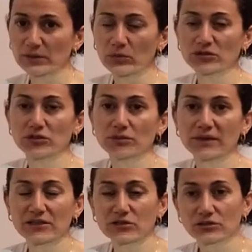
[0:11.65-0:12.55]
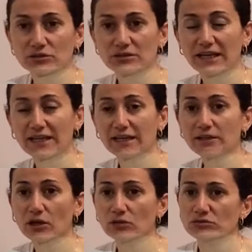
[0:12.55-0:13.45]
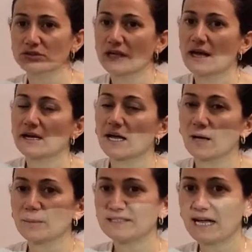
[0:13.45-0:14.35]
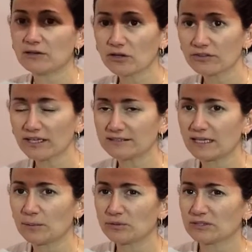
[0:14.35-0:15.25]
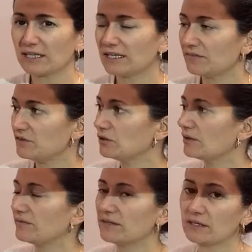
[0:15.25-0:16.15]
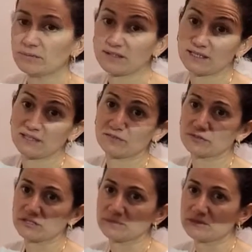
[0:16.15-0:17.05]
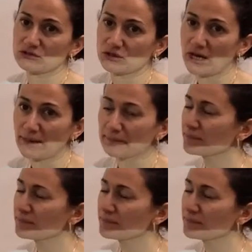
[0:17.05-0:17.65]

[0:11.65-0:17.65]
I want you to make sure you're taking notes, copy down all the examples I give you, and then I'm going to give you some to try.